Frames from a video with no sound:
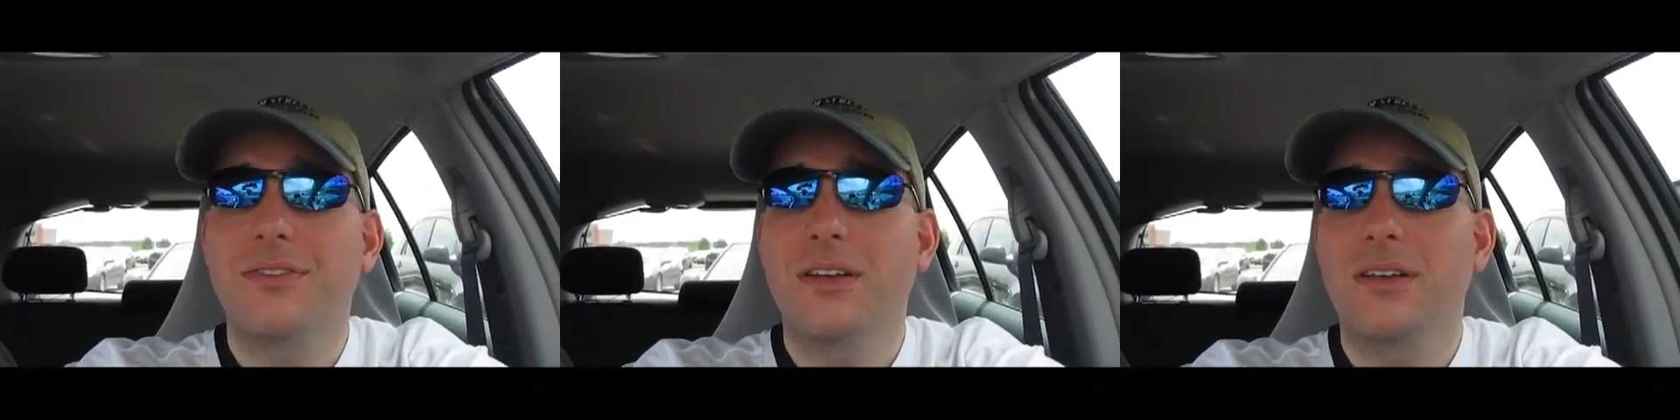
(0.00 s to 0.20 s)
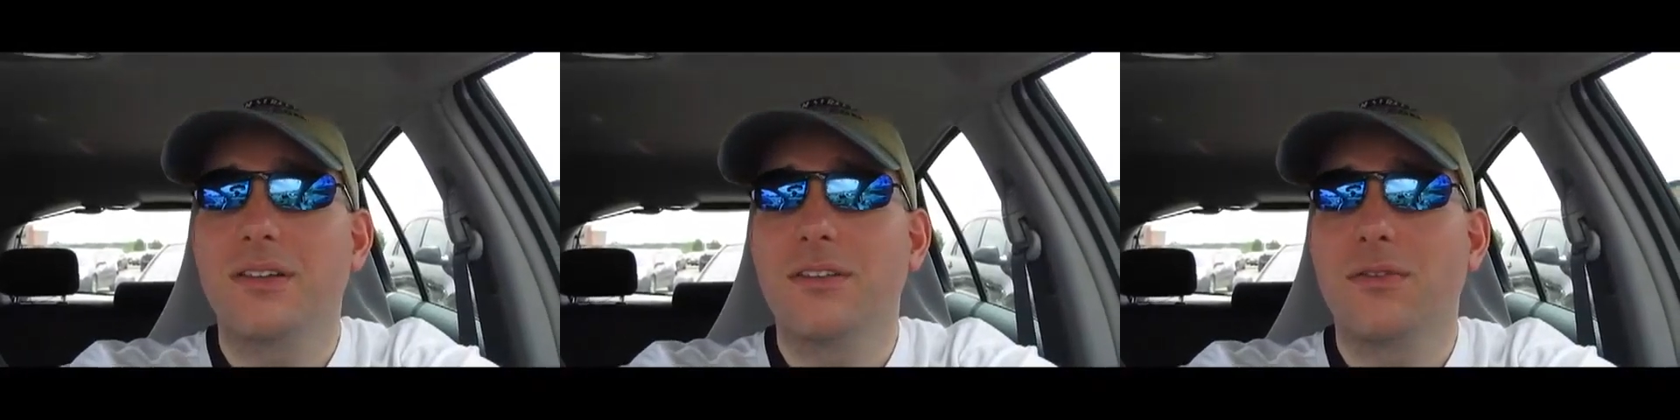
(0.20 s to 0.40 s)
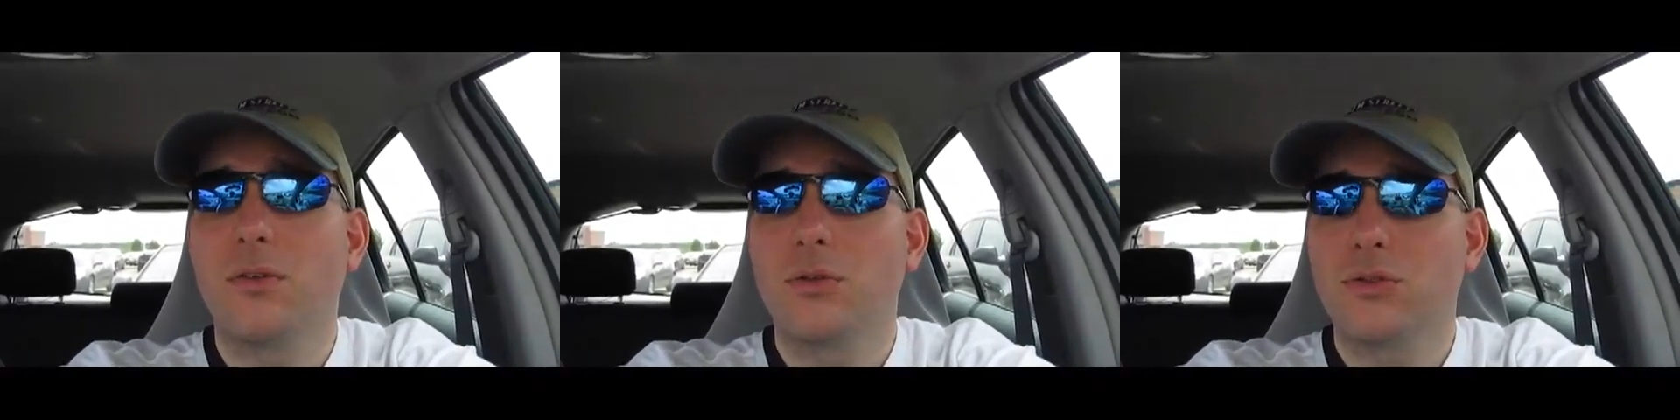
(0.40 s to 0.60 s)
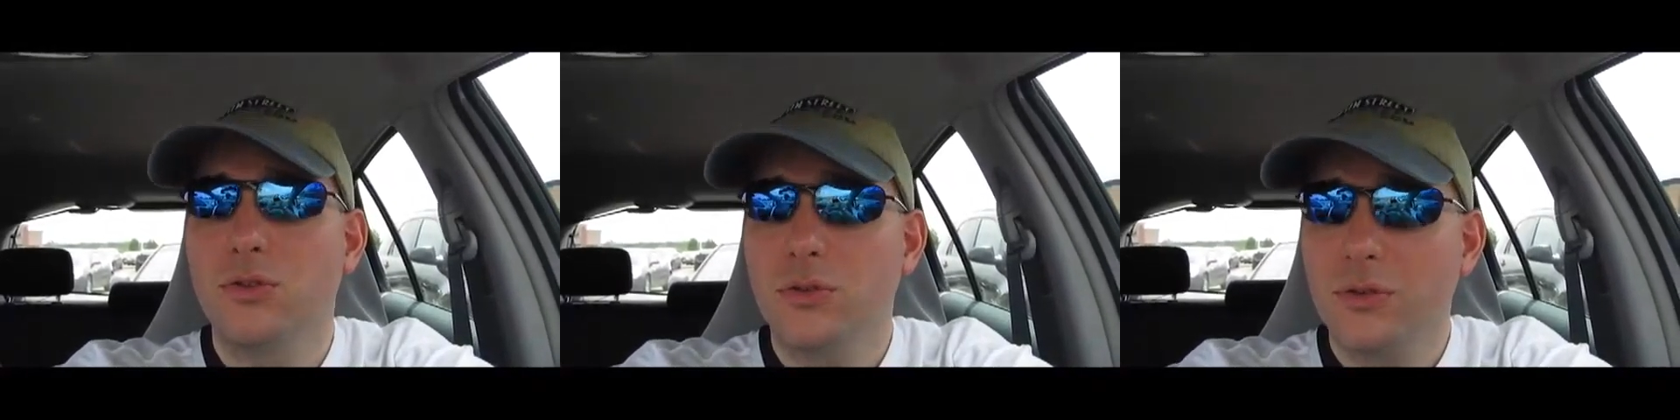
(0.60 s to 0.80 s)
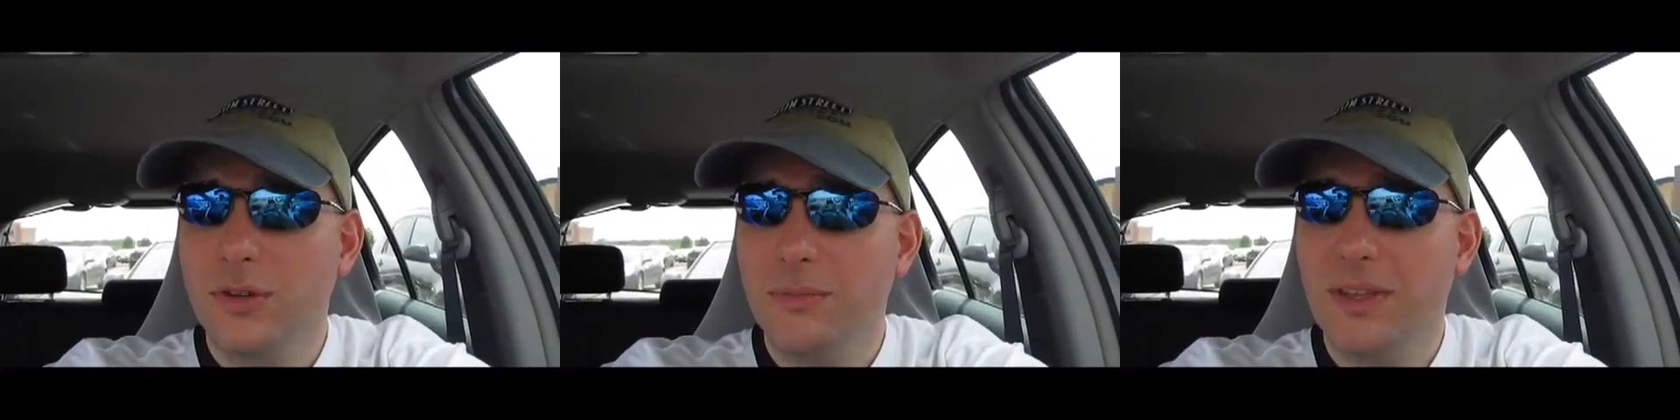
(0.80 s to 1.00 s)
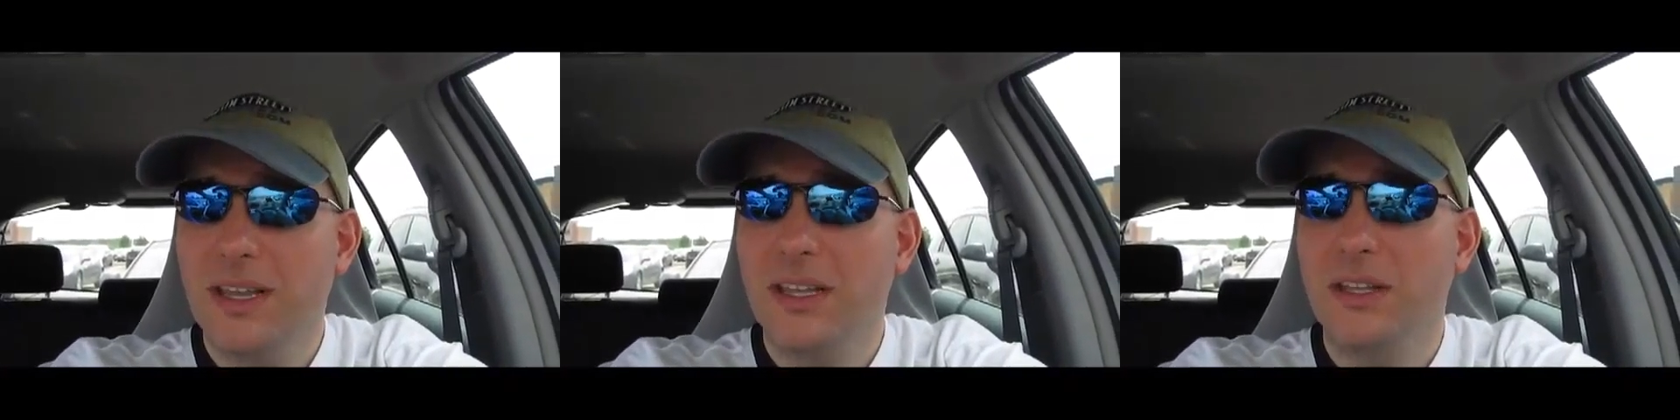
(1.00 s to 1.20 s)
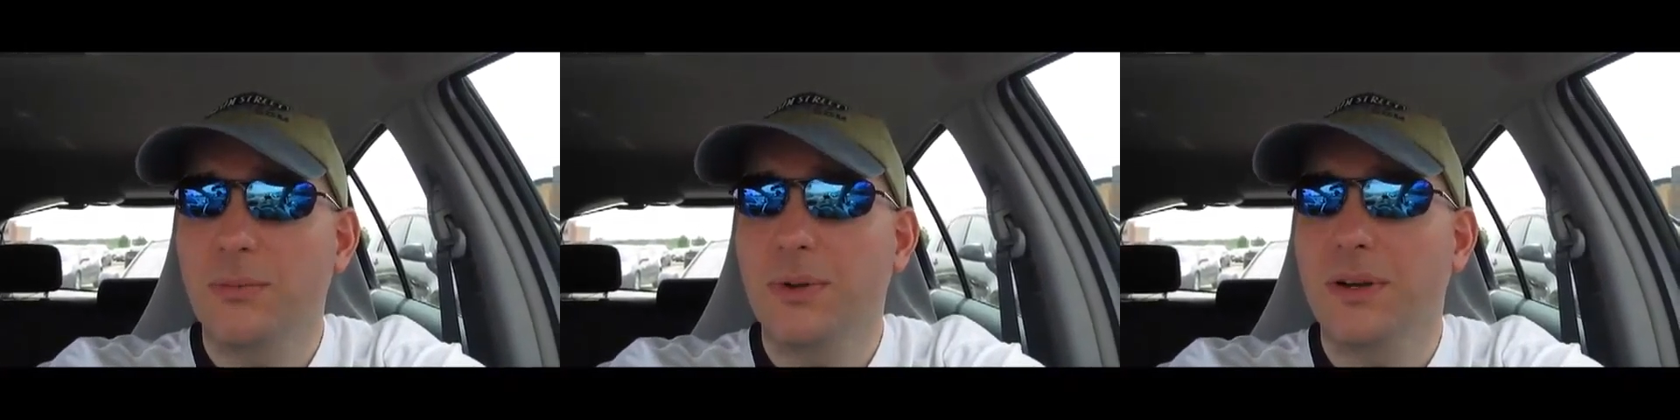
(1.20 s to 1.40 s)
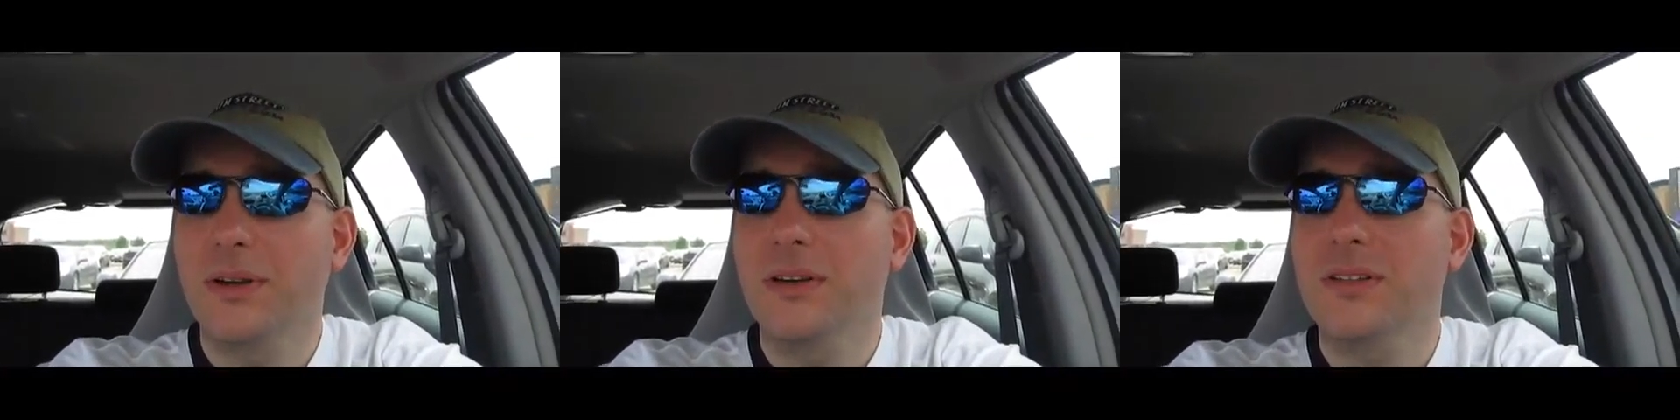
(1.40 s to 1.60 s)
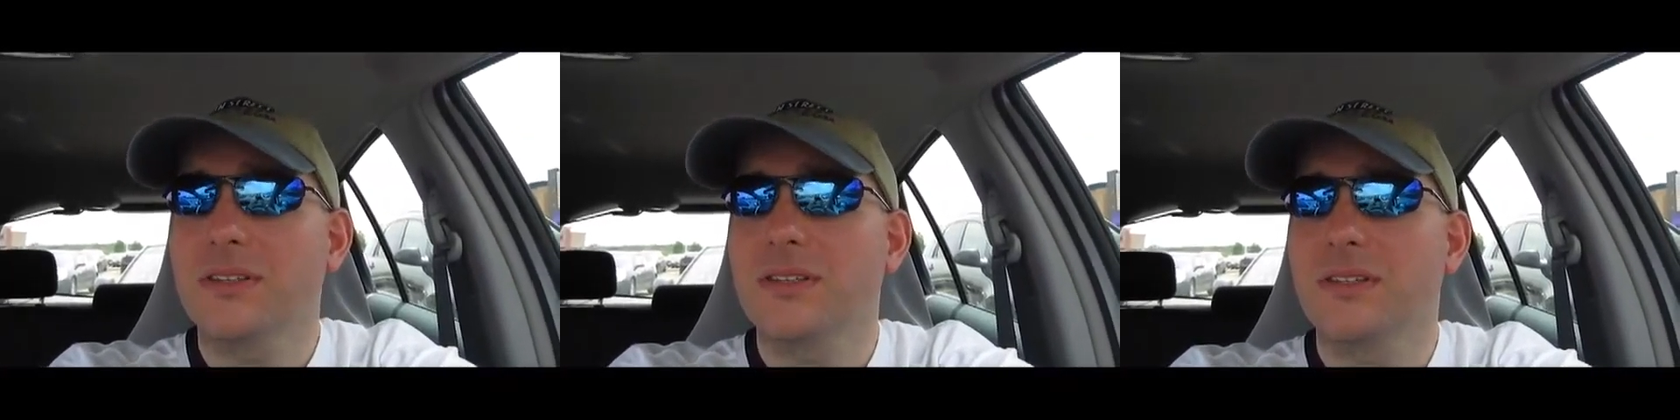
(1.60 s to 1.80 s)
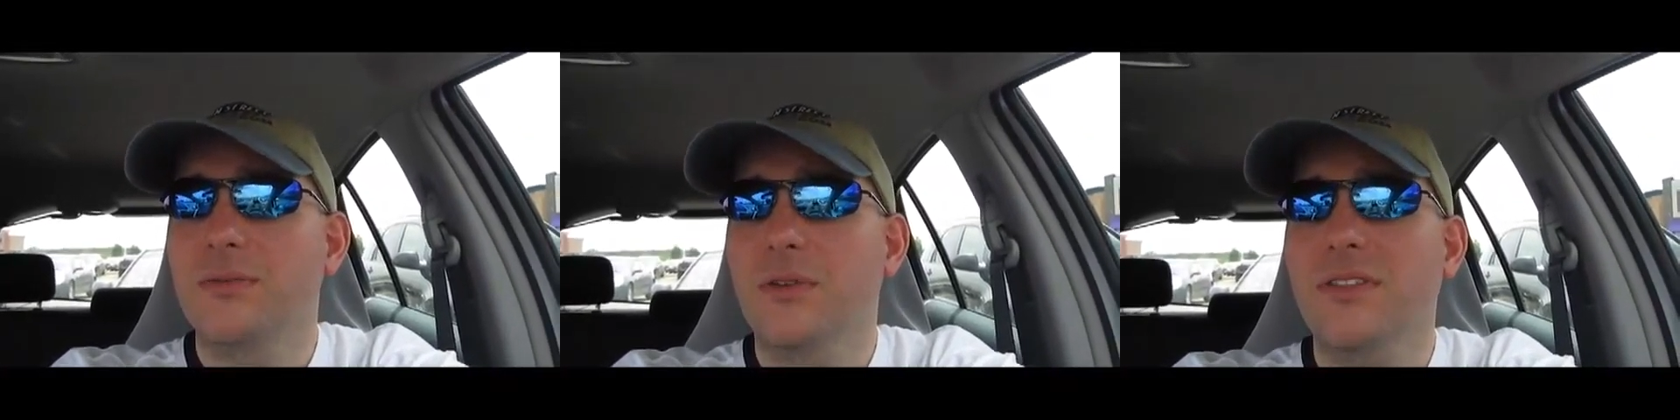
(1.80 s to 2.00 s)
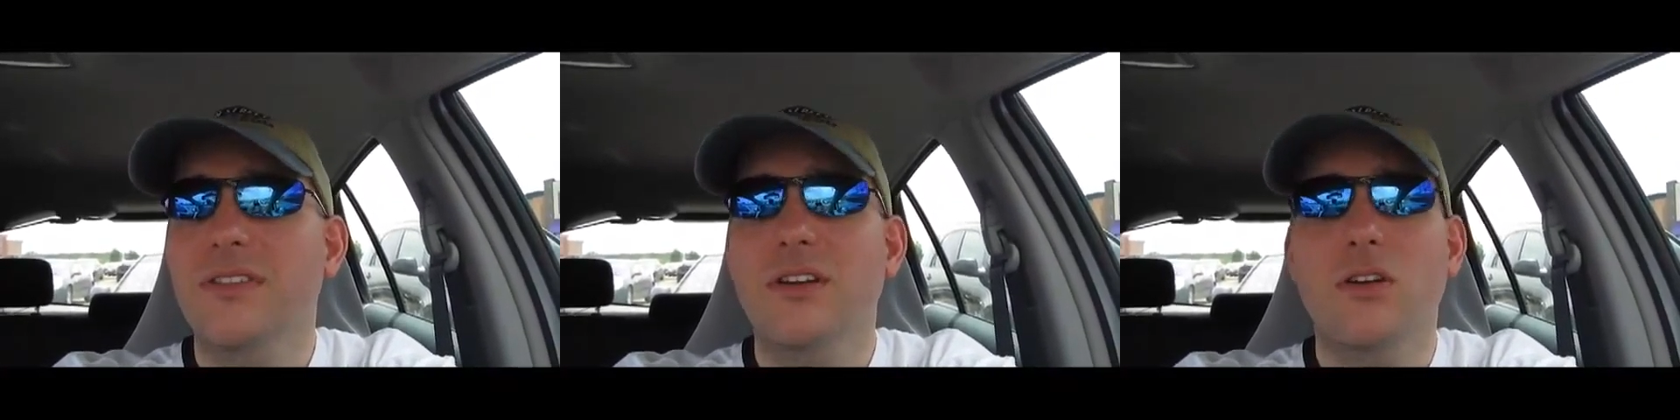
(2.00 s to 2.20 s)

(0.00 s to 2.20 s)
the Volturi make an appearance with